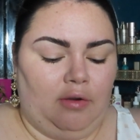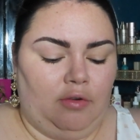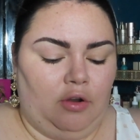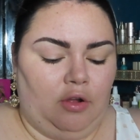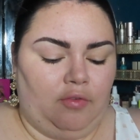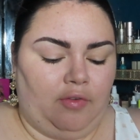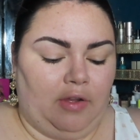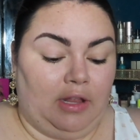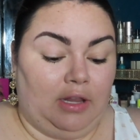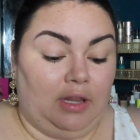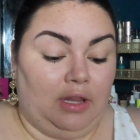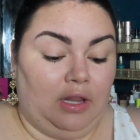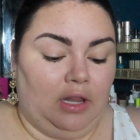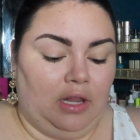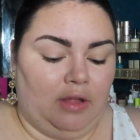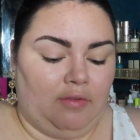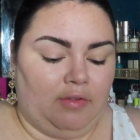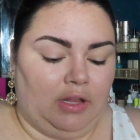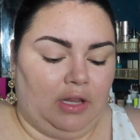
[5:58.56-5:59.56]
know if I
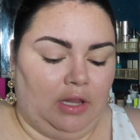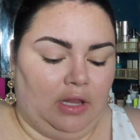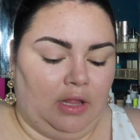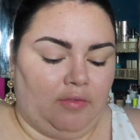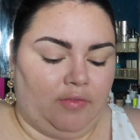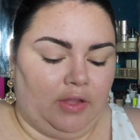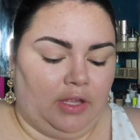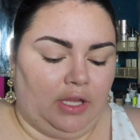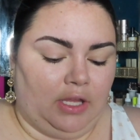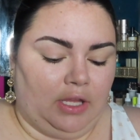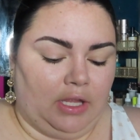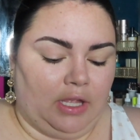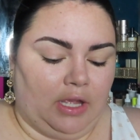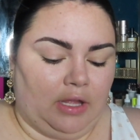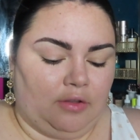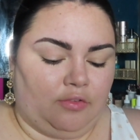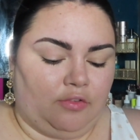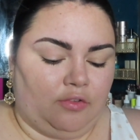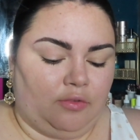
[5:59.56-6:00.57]
love it
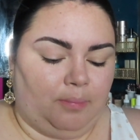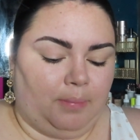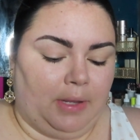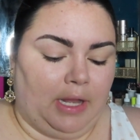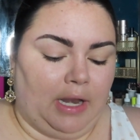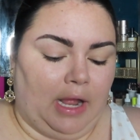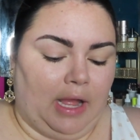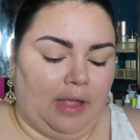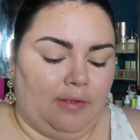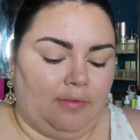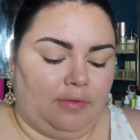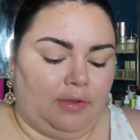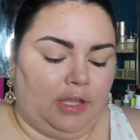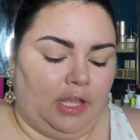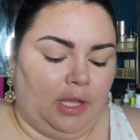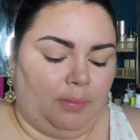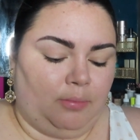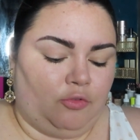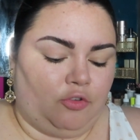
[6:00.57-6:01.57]
yet, but I
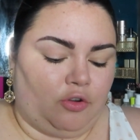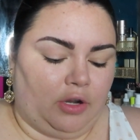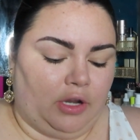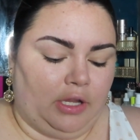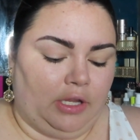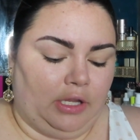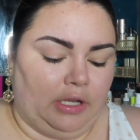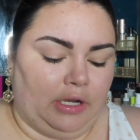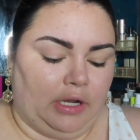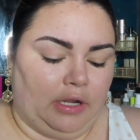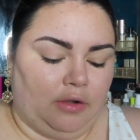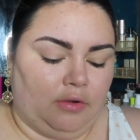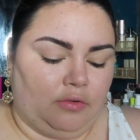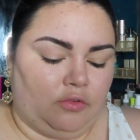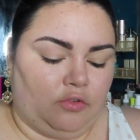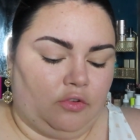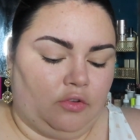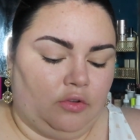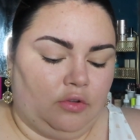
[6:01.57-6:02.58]
keep trying it
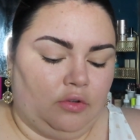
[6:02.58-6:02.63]
out.